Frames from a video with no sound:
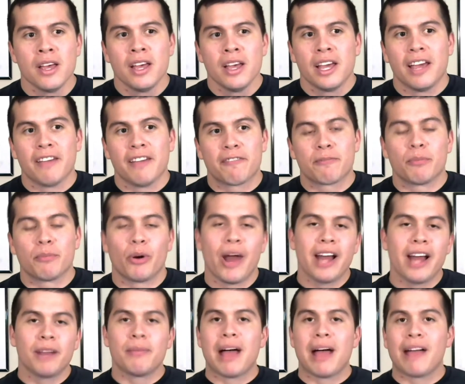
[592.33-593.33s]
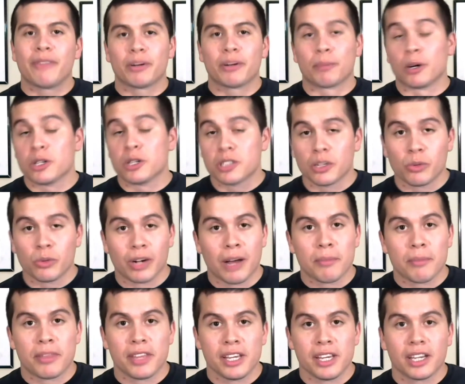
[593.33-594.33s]
If Miranda Maverick, personally, what
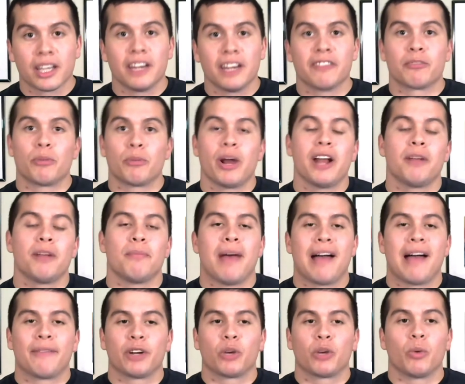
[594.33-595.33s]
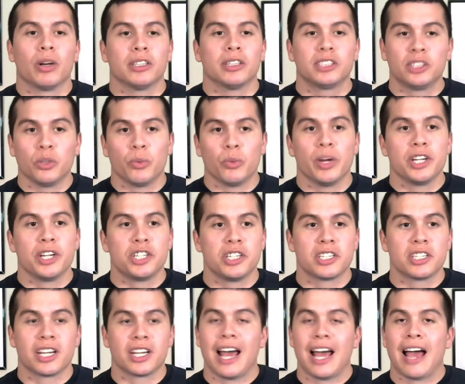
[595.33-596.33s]
I'm thinking, if Miranda Maverick wants to win,
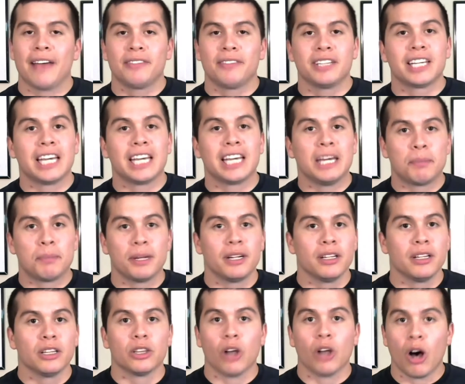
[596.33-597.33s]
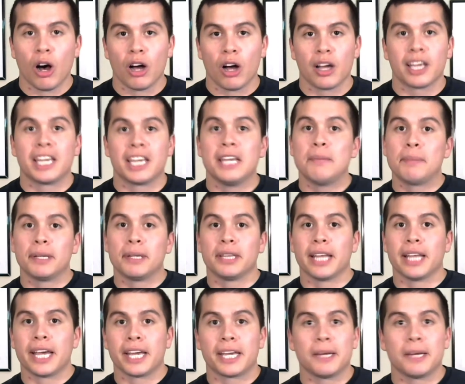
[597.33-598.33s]
she's going to have to keep it long, keep it
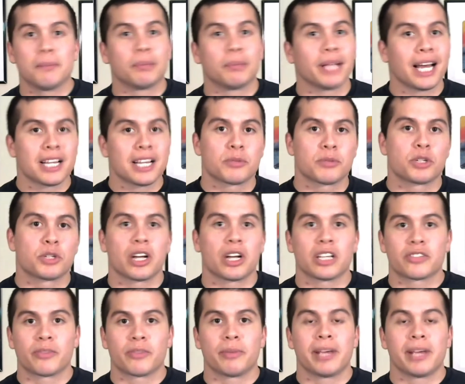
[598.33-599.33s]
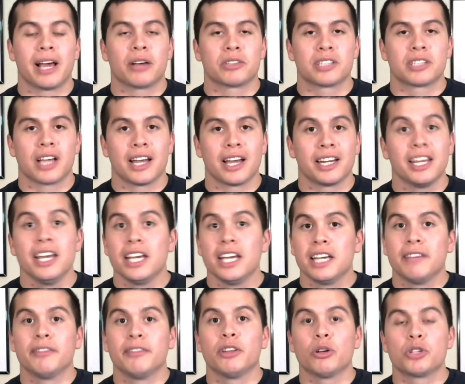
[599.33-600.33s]
lanky, blast some shots from the outside.
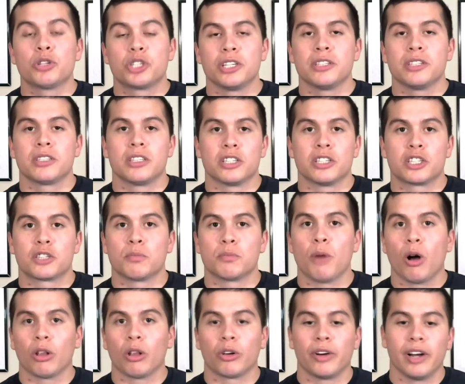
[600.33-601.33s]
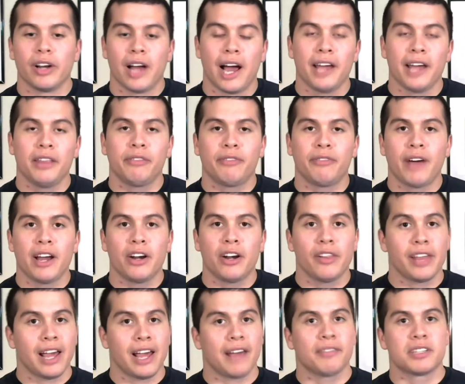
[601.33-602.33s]
Even though she's the smaller in height fighter,
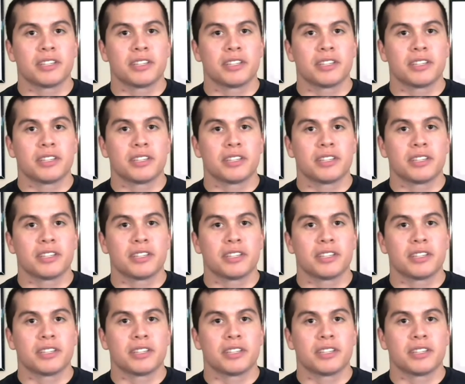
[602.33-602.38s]
they have the